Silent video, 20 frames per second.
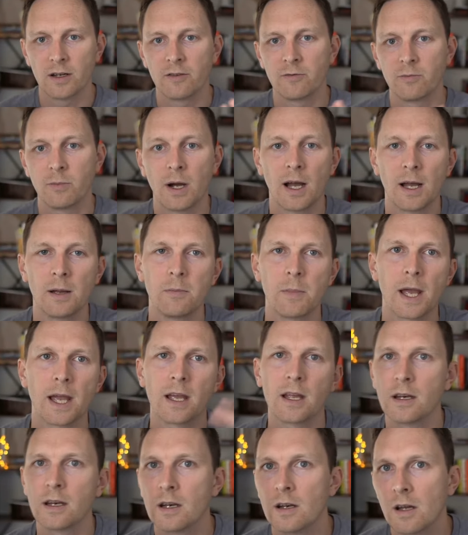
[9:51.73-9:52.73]
If my
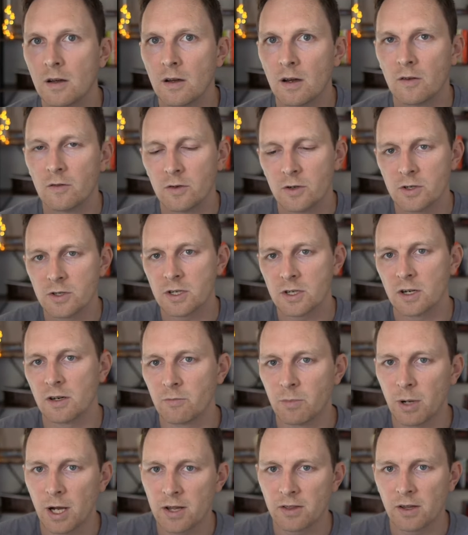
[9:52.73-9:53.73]
main version
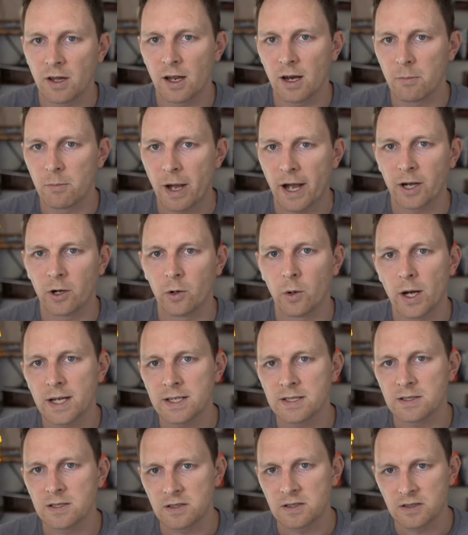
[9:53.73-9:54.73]
of Python on Mac
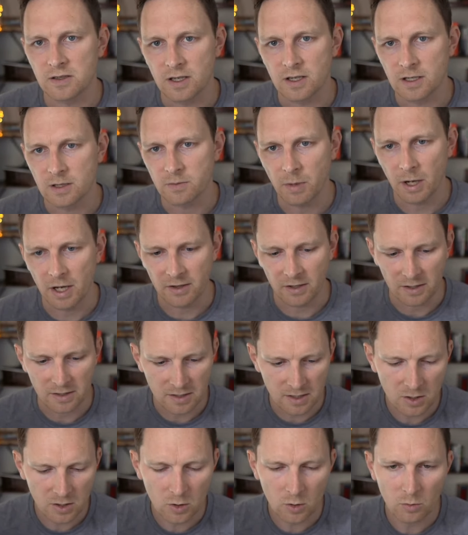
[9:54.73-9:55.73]
OS is Python
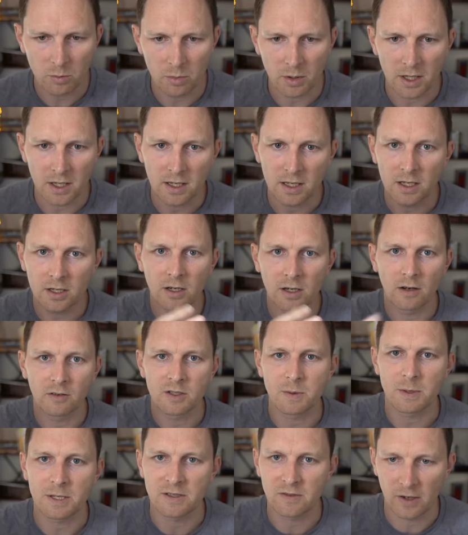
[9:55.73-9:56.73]
2, but here I've
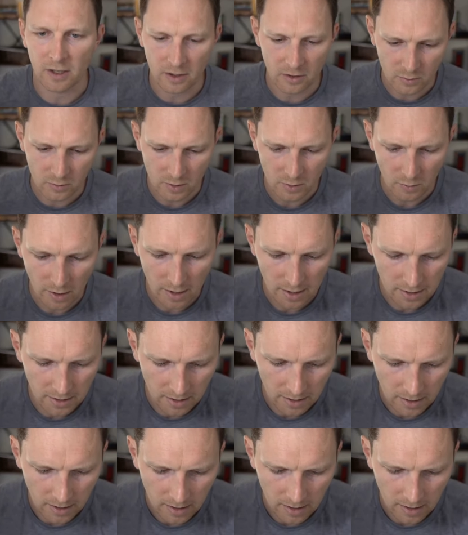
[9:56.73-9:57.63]
specified 3.1,